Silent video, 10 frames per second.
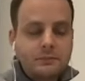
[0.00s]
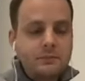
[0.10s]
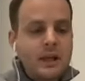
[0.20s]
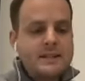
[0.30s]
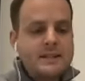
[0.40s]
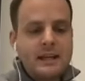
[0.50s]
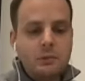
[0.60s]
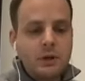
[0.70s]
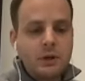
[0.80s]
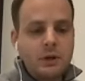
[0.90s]
I'd say
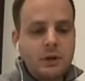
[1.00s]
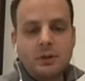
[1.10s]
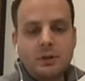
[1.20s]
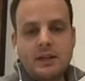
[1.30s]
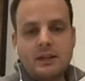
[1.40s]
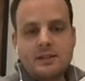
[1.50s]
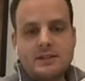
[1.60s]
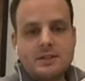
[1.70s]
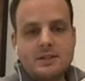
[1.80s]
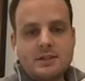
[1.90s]
one of the most important
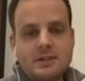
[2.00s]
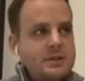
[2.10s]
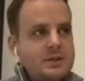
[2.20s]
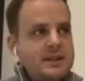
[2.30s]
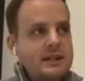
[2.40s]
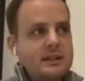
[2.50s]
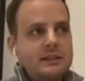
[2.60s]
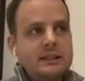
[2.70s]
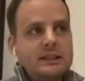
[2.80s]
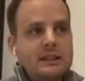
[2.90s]
things is trying to focus
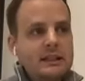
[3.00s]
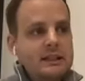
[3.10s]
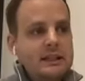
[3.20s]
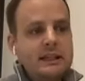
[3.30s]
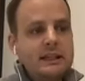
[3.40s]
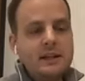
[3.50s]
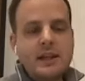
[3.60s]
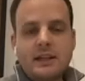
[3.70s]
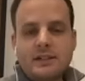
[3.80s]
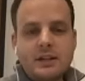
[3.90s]
on uh,
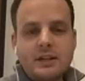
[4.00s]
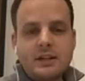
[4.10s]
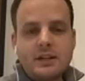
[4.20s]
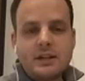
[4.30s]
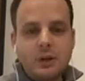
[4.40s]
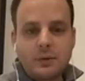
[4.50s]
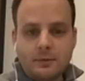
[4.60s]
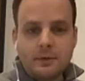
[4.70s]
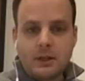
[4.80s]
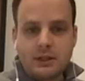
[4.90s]
that attention to growth
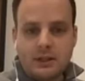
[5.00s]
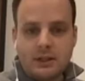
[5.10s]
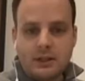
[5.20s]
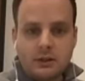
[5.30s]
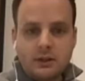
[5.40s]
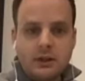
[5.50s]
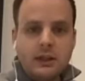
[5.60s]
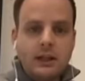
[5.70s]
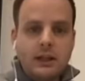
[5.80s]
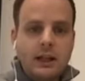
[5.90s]
for the individual.
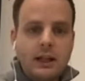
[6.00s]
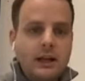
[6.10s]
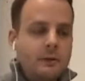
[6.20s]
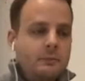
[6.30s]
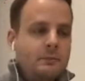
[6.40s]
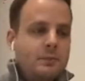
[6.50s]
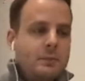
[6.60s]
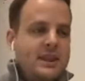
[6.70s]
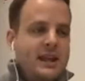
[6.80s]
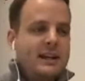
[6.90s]
Um,
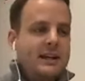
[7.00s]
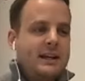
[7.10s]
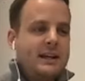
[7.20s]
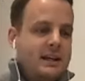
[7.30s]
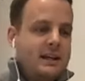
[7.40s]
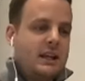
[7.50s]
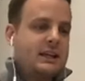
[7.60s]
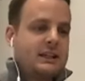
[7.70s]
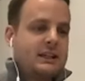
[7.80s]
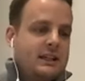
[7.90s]
but then I'd also say
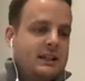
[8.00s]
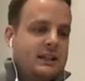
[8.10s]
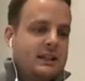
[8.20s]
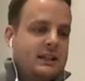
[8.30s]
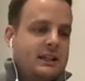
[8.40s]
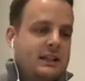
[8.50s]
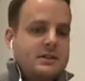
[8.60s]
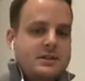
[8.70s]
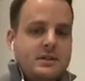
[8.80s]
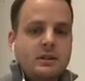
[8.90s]
like there's
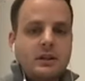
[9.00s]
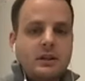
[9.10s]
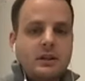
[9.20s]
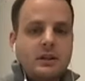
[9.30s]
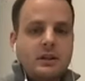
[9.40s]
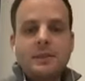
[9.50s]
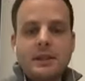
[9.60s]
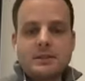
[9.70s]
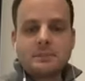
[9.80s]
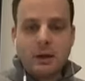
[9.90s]
a certain
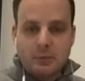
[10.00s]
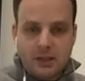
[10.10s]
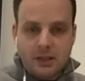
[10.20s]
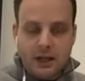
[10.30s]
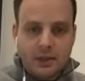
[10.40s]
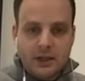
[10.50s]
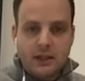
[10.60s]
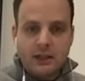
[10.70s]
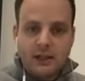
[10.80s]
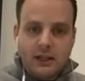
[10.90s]
amount that's probably
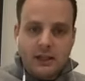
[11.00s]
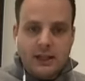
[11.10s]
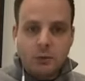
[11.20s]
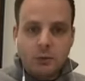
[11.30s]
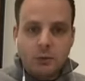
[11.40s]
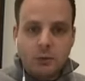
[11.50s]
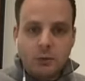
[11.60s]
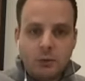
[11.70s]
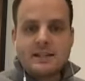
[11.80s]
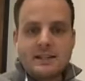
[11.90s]
healthy. And what I mean
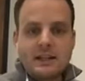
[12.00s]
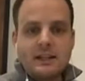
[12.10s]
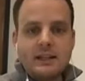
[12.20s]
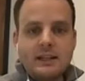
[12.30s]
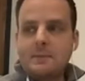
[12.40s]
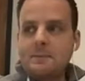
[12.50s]
by that is like